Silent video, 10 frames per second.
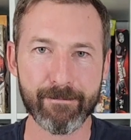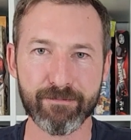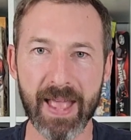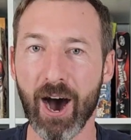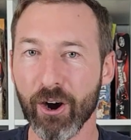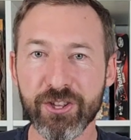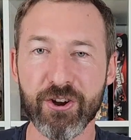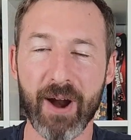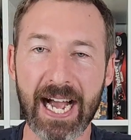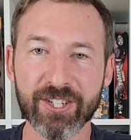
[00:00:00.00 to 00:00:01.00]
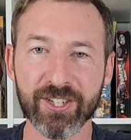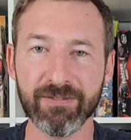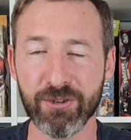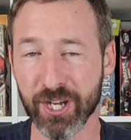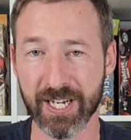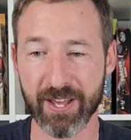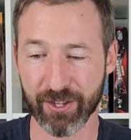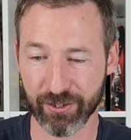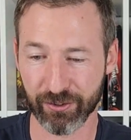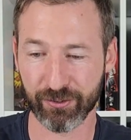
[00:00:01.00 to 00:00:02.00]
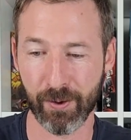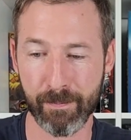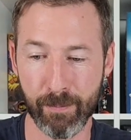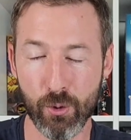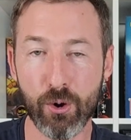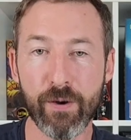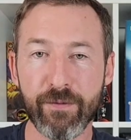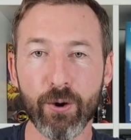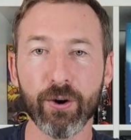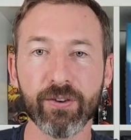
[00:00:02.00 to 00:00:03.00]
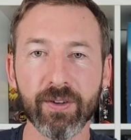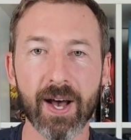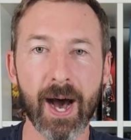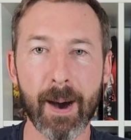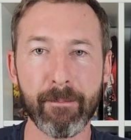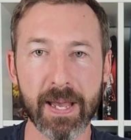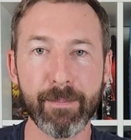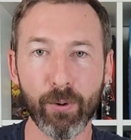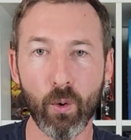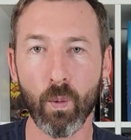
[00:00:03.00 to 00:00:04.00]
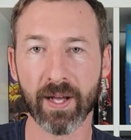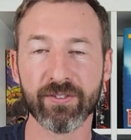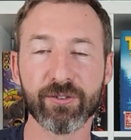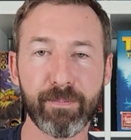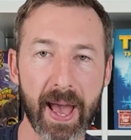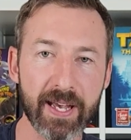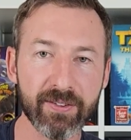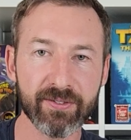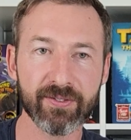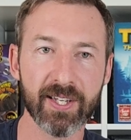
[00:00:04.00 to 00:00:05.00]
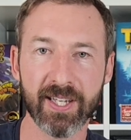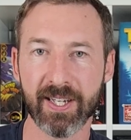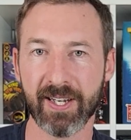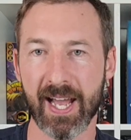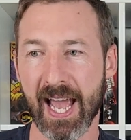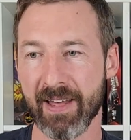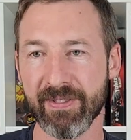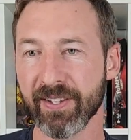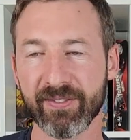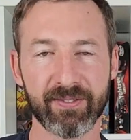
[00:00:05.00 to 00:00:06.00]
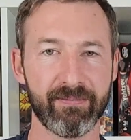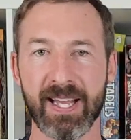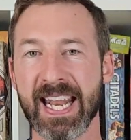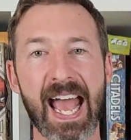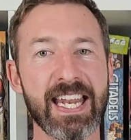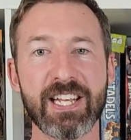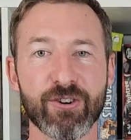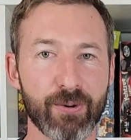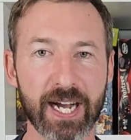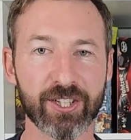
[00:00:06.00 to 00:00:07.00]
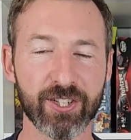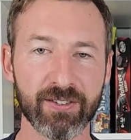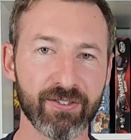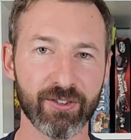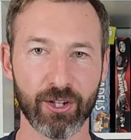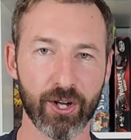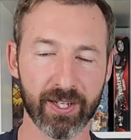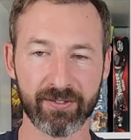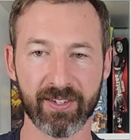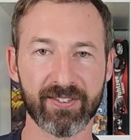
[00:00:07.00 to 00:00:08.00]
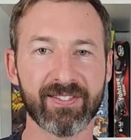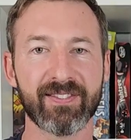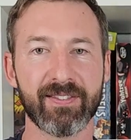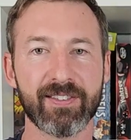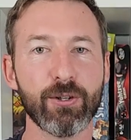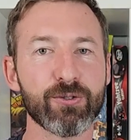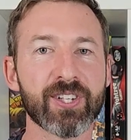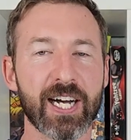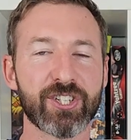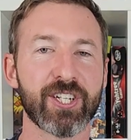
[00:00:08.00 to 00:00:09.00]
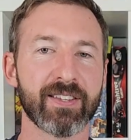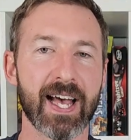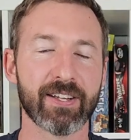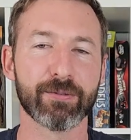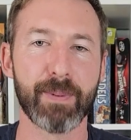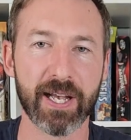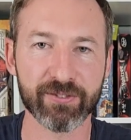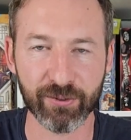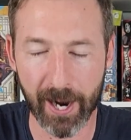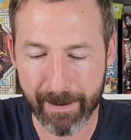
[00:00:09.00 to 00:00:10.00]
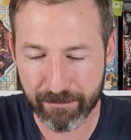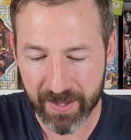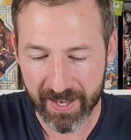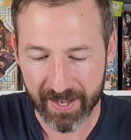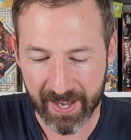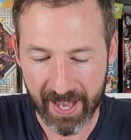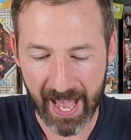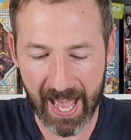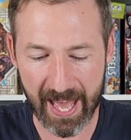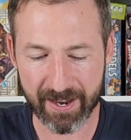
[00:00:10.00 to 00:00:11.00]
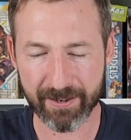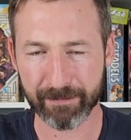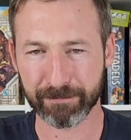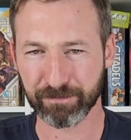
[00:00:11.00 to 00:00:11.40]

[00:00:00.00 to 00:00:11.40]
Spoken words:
Now, on your action, you can either just move your meeple one space, and this in any direction, so long as it's still touching that space, right? And